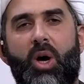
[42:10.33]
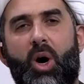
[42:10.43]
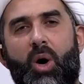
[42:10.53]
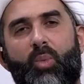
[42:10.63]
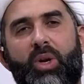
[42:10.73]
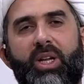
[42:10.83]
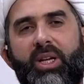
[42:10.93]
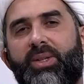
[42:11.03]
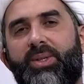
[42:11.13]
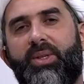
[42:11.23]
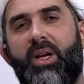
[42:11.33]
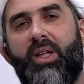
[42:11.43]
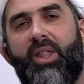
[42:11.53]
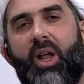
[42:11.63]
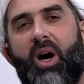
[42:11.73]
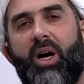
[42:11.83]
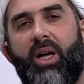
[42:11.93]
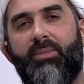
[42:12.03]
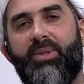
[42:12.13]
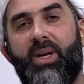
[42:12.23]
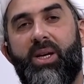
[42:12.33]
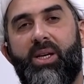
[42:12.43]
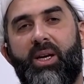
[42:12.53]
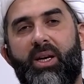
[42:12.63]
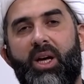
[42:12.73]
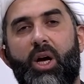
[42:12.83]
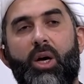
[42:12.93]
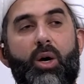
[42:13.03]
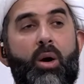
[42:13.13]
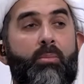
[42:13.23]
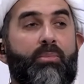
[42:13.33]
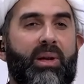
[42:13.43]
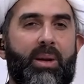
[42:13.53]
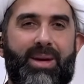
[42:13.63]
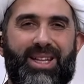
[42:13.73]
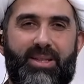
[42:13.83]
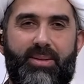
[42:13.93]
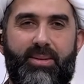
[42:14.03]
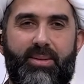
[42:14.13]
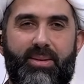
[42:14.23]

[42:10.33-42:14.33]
on what it is that I am saying. Compliment